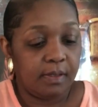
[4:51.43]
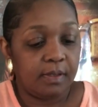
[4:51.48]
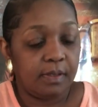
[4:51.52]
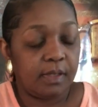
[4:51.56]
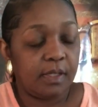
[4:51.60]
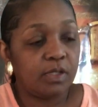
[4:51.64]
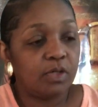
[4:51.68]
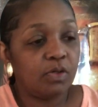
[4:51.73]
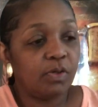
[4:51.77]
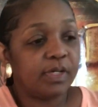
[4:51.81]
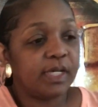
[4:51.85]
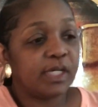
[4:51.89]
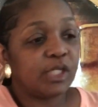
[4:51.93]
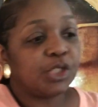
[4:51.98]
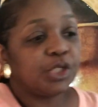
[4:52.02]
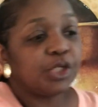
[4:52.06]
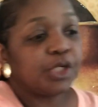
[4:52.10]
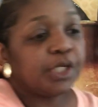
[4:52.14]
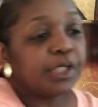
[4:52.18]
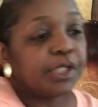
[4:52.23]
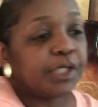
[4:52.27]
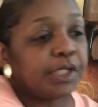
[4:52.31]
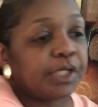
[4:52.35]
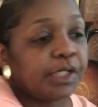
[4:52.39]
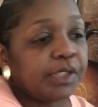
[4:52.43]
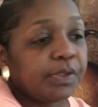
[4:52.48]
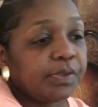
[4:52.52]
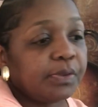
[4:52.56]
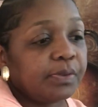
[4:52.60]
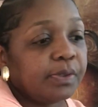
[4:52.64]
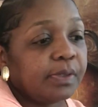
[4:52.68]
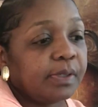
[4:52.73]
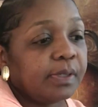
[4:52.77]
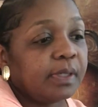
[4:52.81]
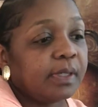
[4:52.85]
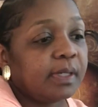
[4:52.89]
Then you'll get your
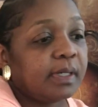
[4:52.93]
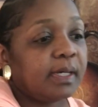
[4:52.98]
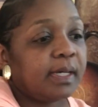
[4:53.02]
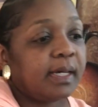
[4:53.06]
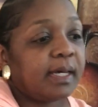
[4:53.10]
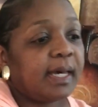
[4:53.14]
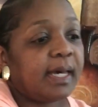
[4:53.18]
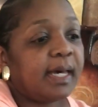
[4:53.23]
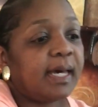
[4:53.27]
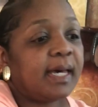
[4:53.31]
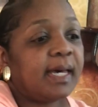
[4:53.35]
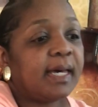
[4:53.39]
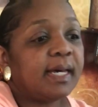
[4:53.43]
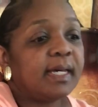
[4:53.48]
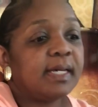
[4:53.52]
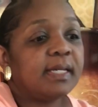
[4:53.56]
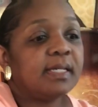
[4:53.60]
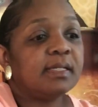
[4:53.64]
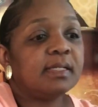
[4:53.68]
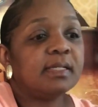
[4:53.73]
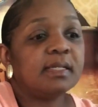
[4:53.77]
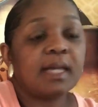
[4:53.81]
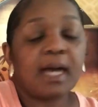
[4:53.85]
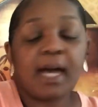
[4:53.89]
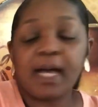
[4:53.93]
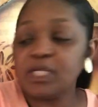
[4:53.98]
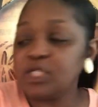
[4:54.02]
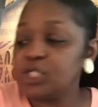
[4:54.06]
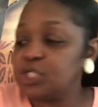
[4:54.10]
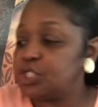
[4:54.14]
glue, and